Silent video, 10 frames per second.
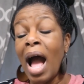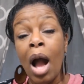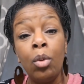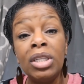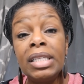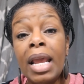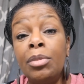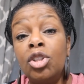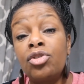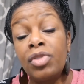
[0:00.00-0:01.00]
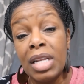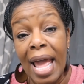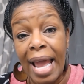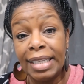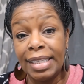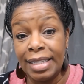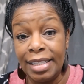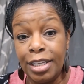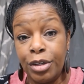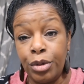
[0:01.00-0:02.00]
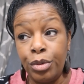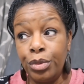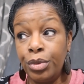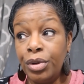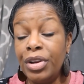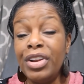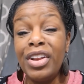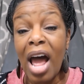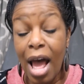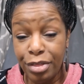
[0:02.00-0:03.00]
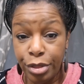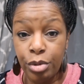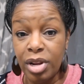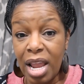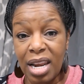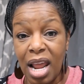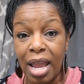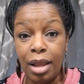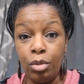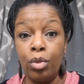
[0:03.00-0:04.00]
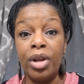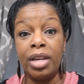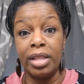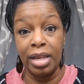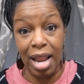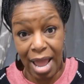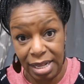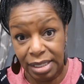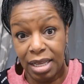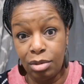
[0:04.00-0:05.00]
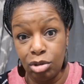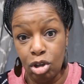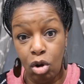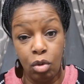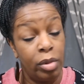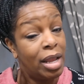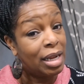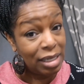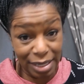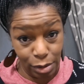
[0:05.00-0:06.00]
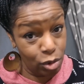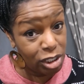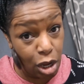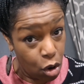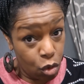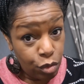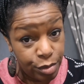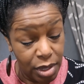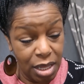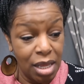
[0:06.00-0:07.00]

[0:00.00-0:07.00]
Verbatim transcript: I wasn't able to relax until 9.30 at night when the last kid was home. Clint wasn't home.